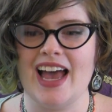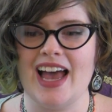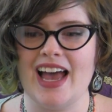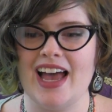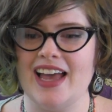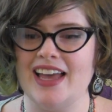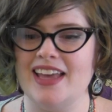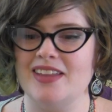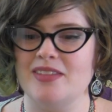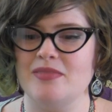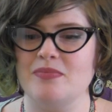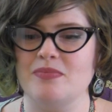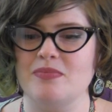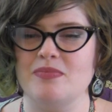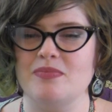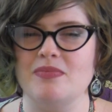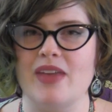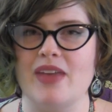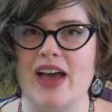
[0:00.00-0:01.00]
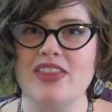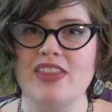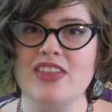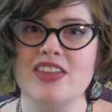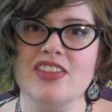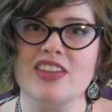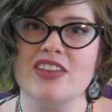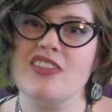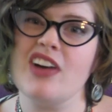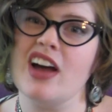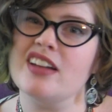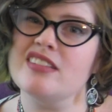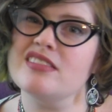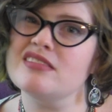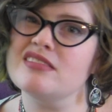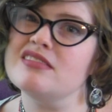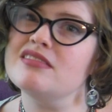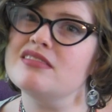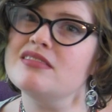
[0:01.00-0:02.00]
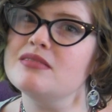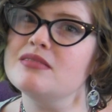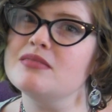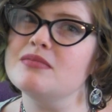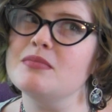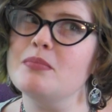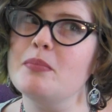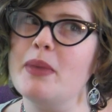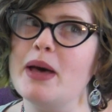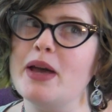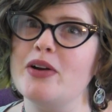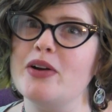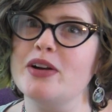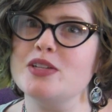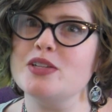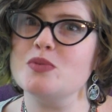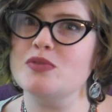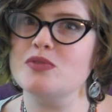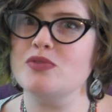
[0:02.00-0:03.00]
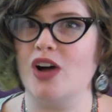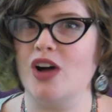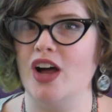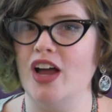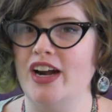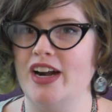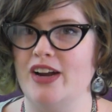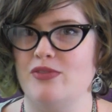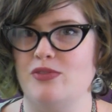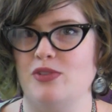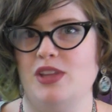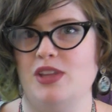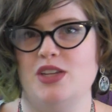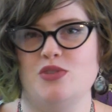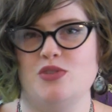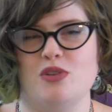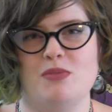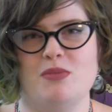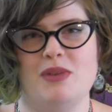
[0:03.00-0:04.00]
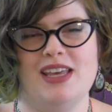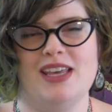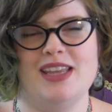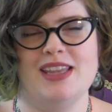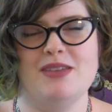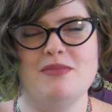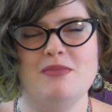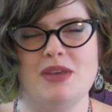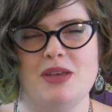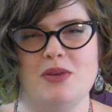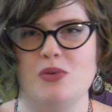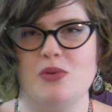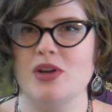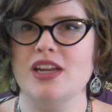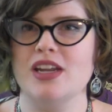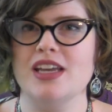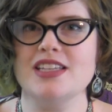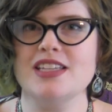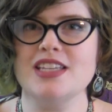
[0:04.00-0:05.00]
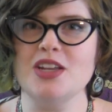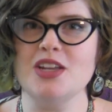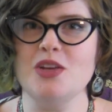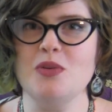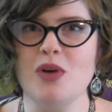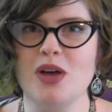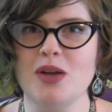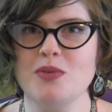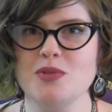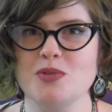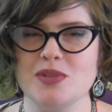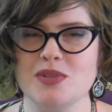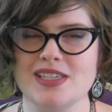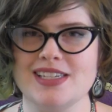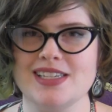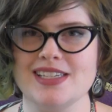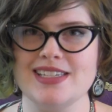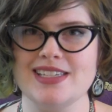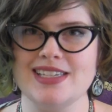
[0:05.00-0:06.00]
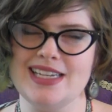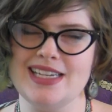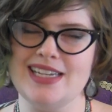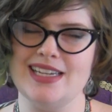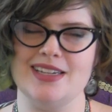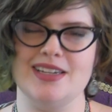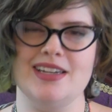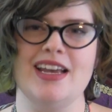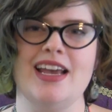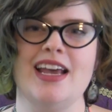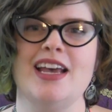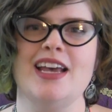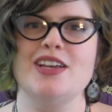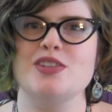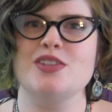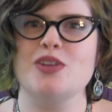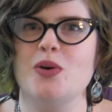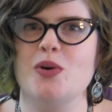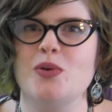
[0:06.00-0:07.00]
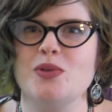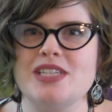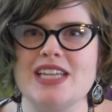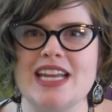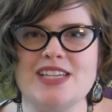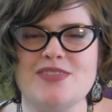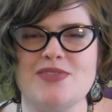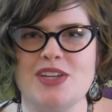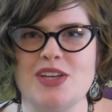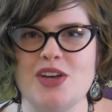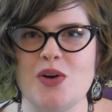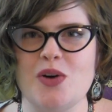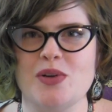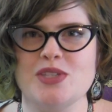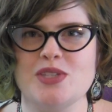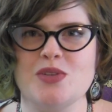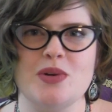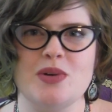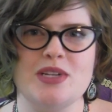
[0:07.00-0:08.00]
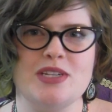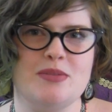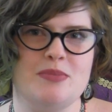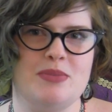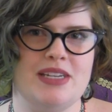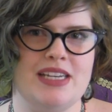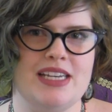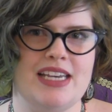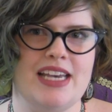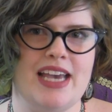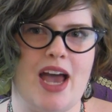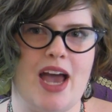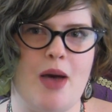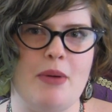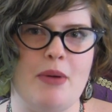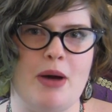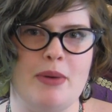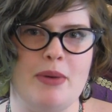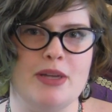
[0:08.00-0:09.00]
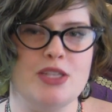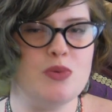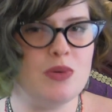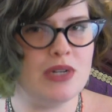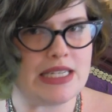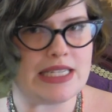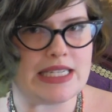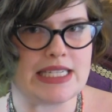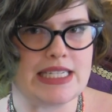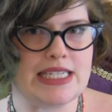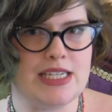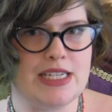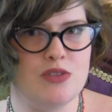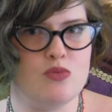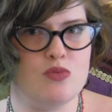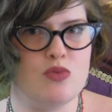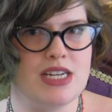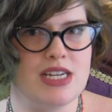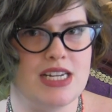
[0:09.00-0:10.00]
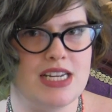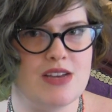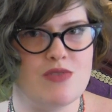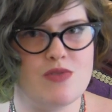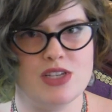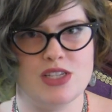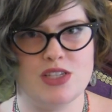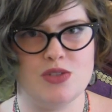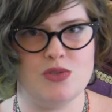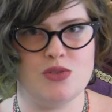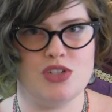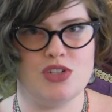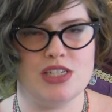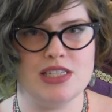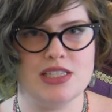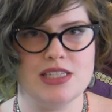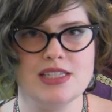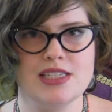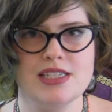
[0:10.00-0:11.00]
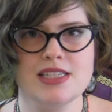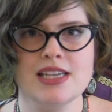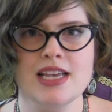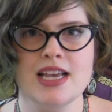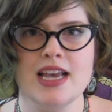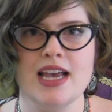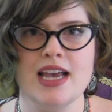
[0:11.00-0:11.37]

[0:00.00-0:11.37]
I think they've gotten better as we've gone, and I've really enjoyed making them, and we're going to continue on with 2016. So today's video is going to be about my 2016 reading resolutions.